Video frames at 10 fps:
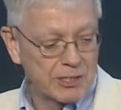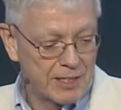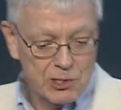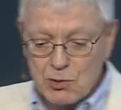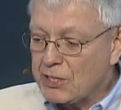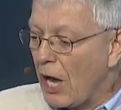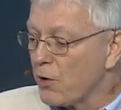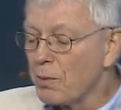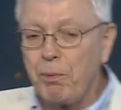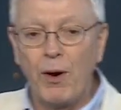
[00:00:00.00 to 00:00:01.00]
This was
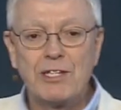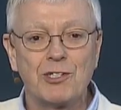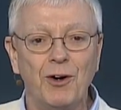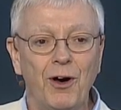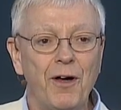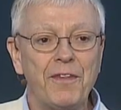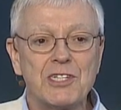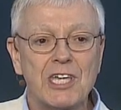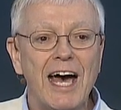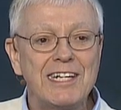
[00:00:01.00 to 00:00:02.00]
counterpoint to all
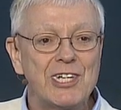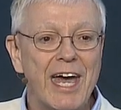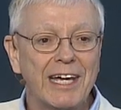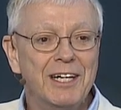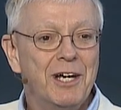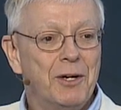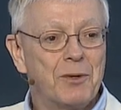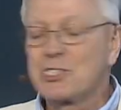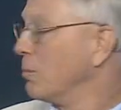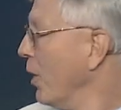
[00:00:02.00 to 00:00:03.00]
this high tech
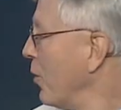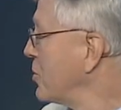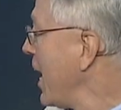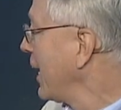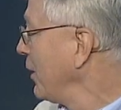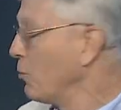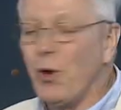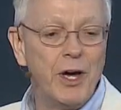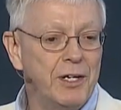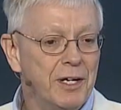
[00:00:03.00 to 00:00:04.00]
with some low tech and
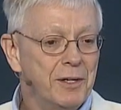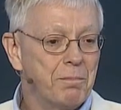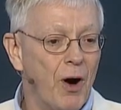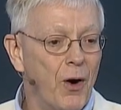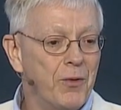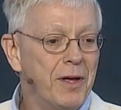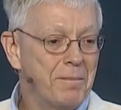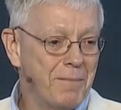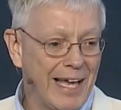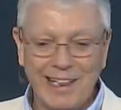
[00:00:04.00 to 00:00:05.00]
wood, bone,
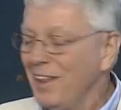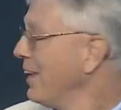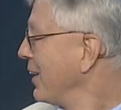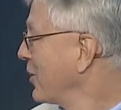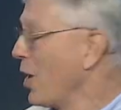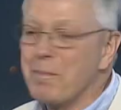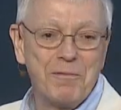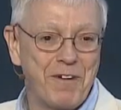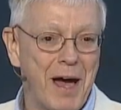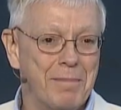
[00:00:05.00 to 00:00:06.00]
metal, and carbon
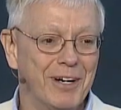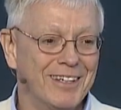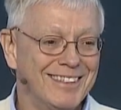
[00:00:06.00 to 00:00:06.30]
fiber.